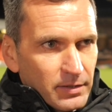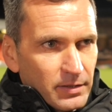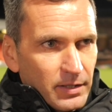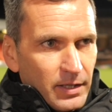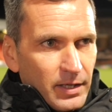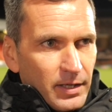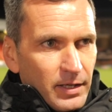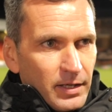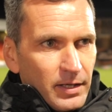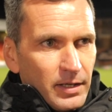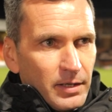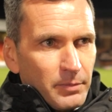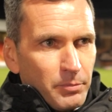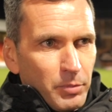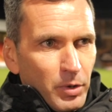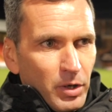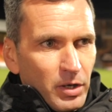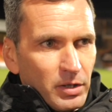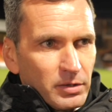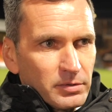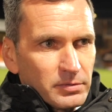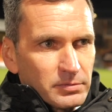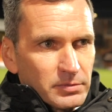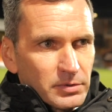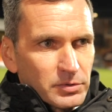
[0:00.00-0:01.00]

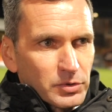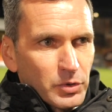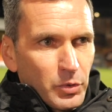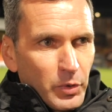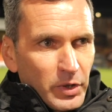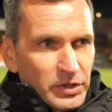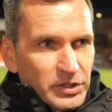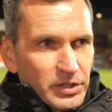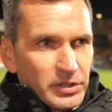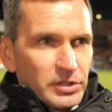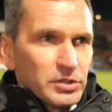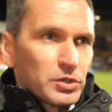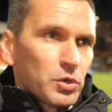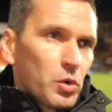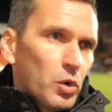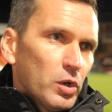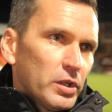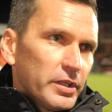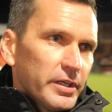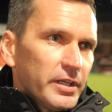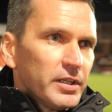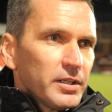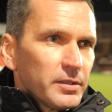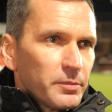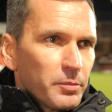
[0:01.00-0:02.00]
But questioning his
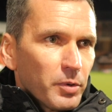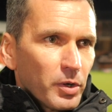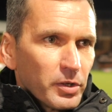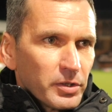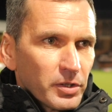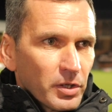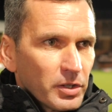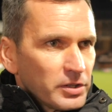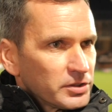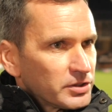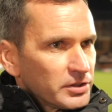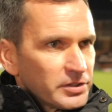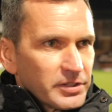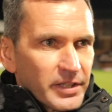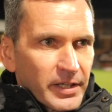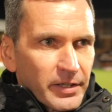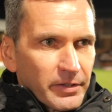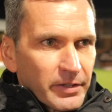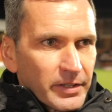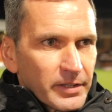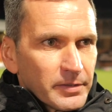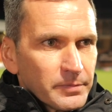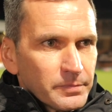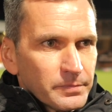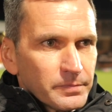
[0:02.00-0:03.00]
quality, but not his
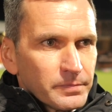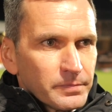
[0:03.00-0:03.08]
integrity.